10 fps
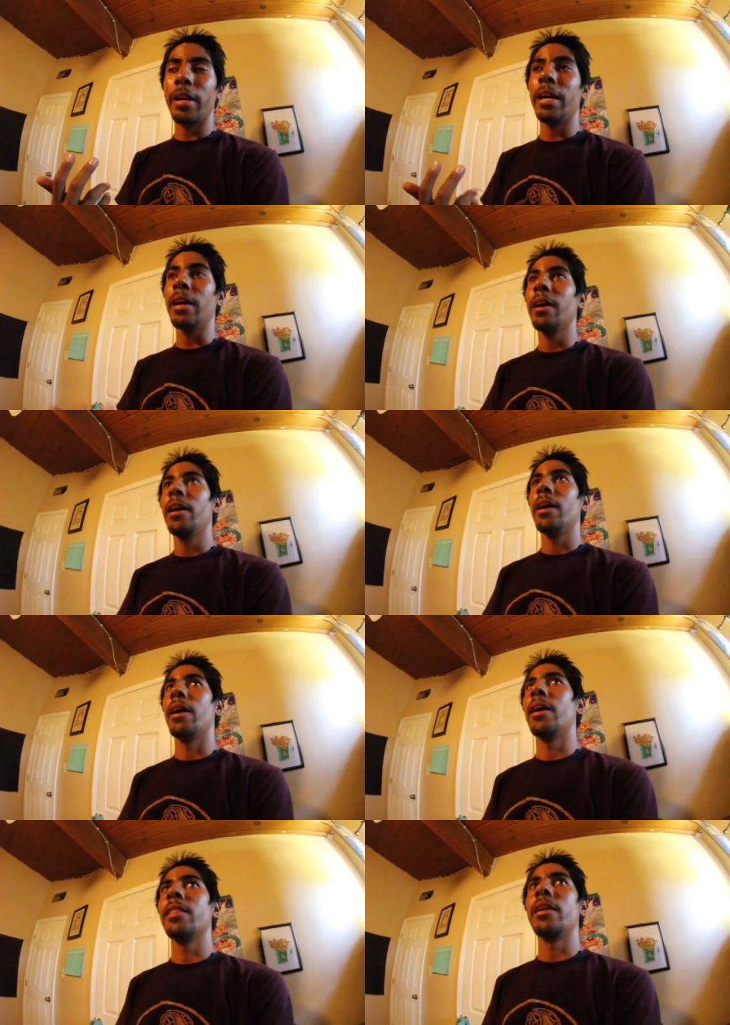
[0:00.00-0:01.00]
it,
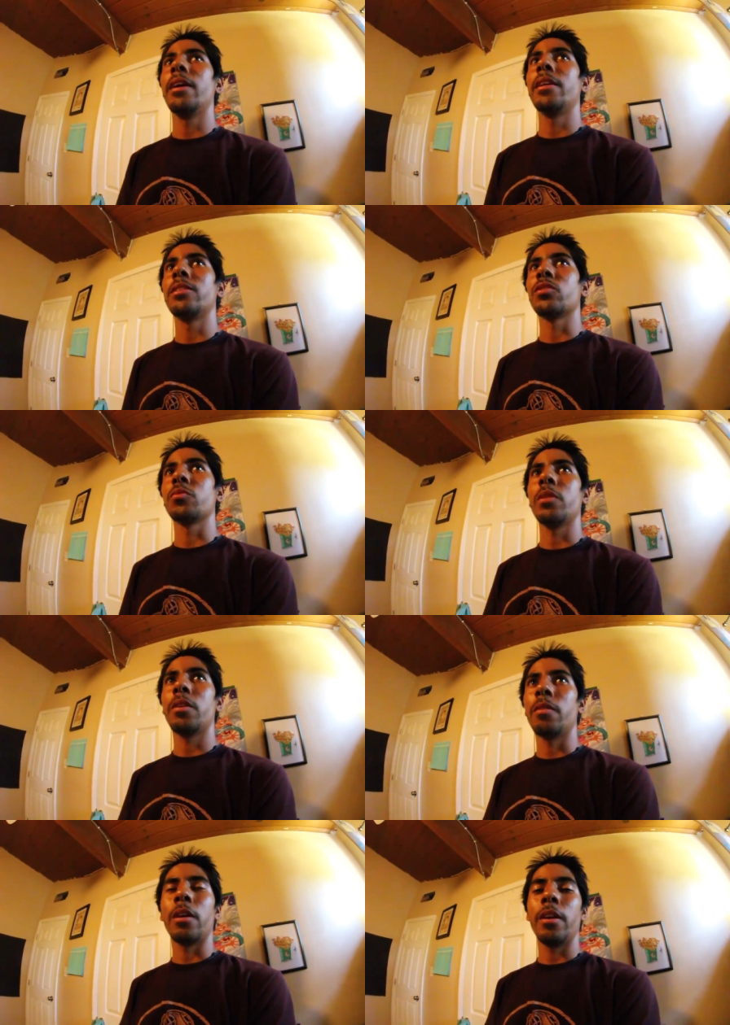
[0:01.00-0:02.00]
and then just went
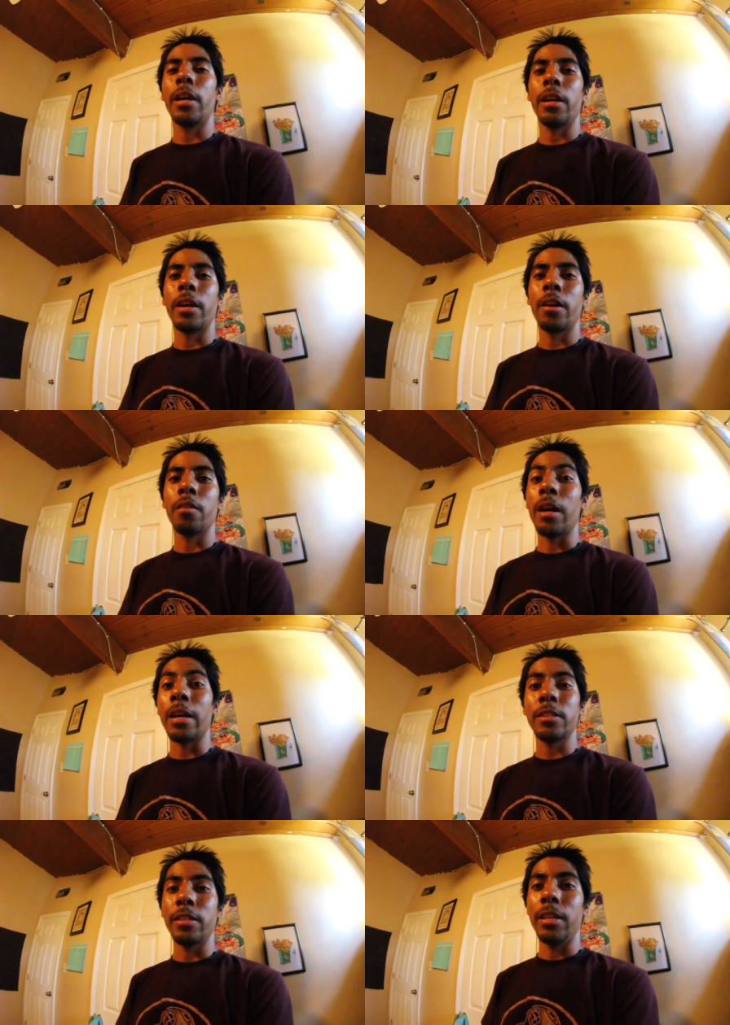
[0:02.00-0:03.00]
around hanging out,
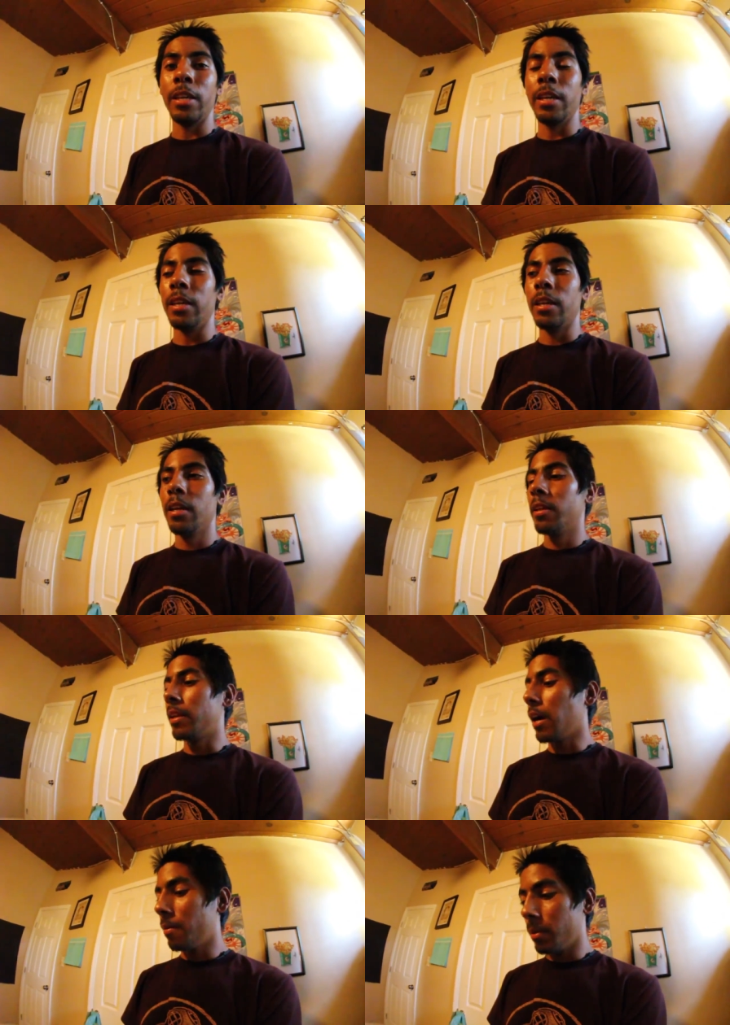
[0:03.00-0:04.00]
got to eat.
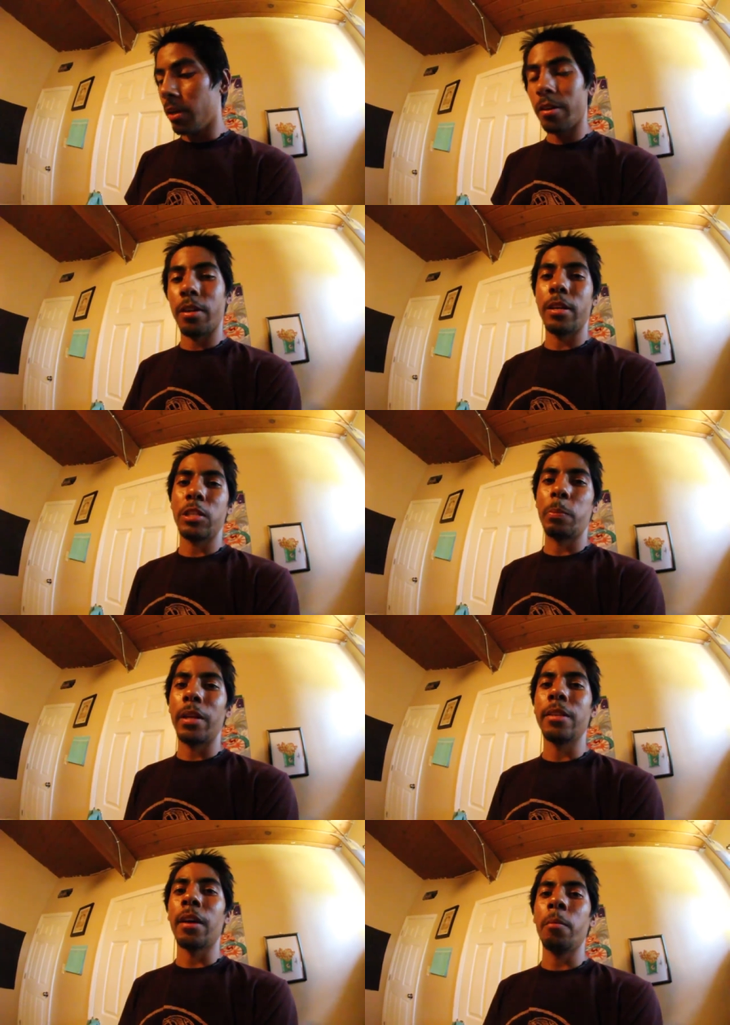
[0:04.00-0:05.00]
Now I'm here, gonna
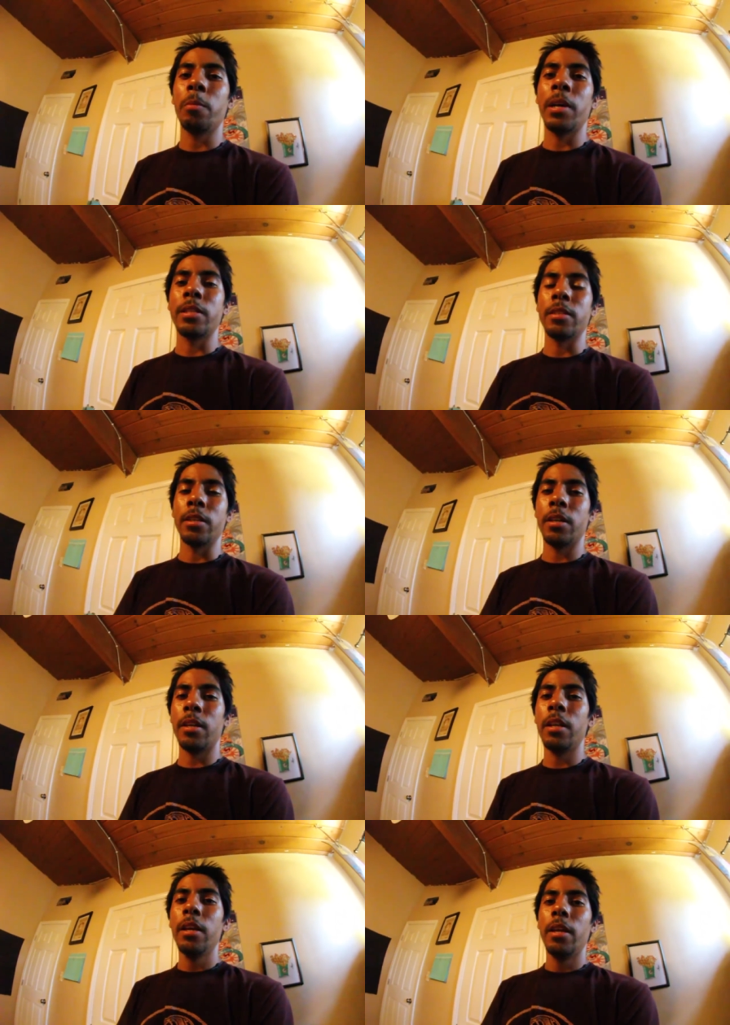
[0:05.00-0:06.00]
spend time with my
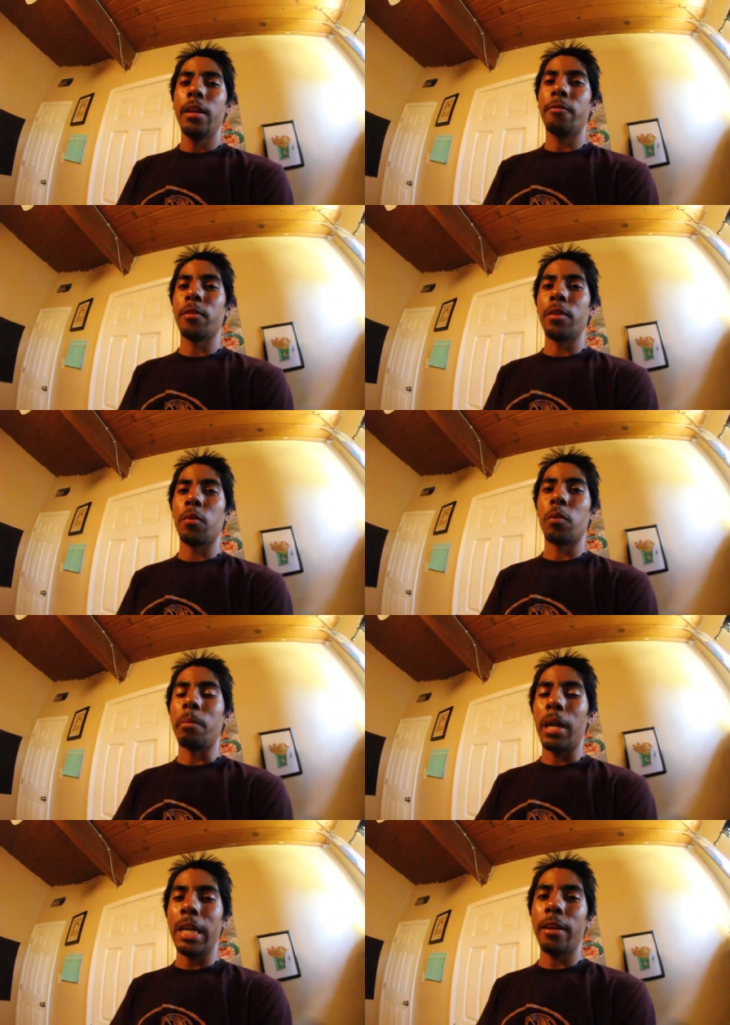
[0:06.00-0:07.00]
son for the
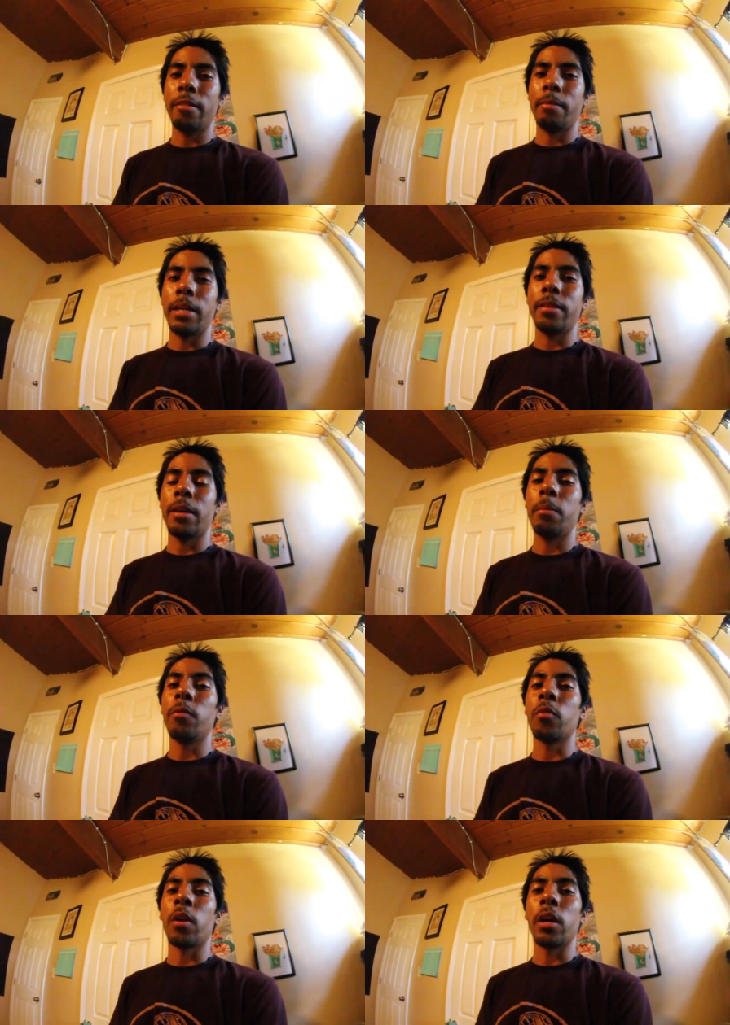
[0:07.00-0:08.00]
remaining of my time
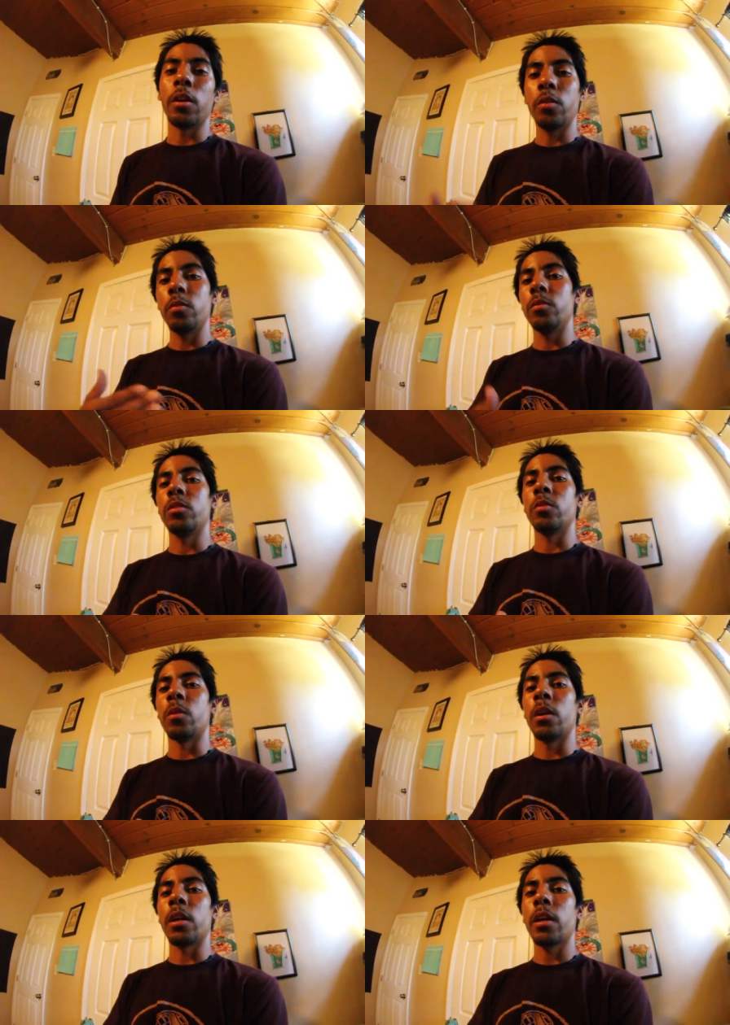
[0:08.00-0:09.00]
before I go to
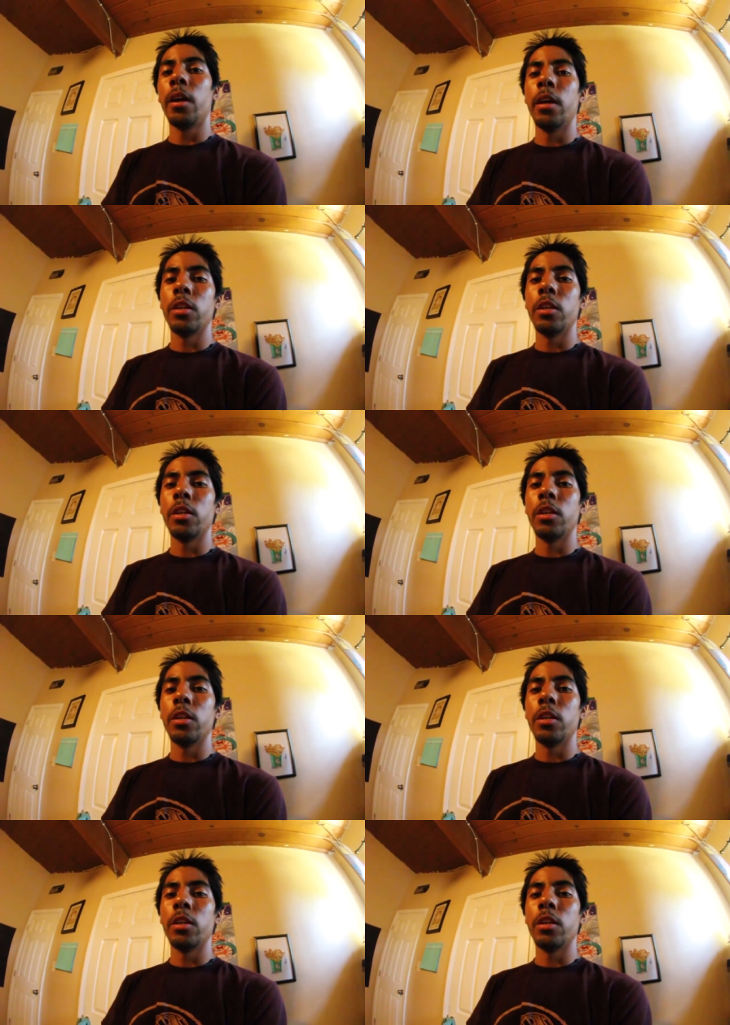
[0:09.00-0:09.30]
work.